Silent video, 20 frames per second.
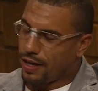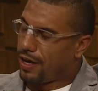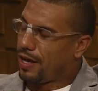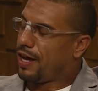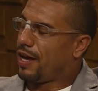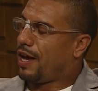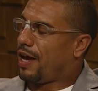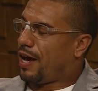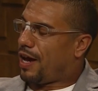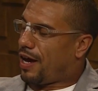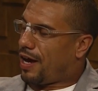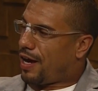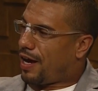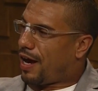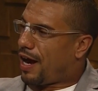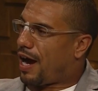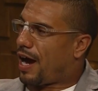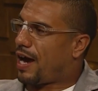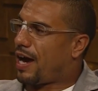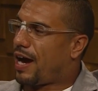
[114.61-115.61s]
look good.
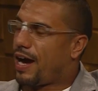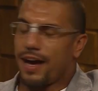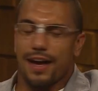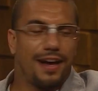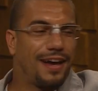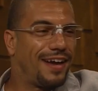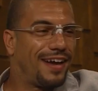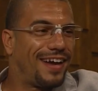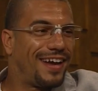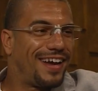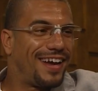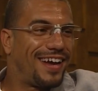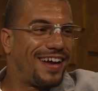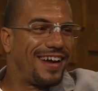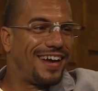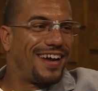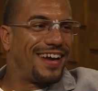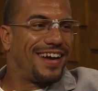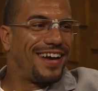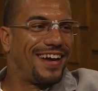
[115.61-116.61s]
You were trying to be,
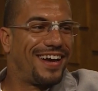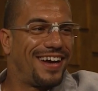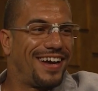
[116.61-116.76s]
in the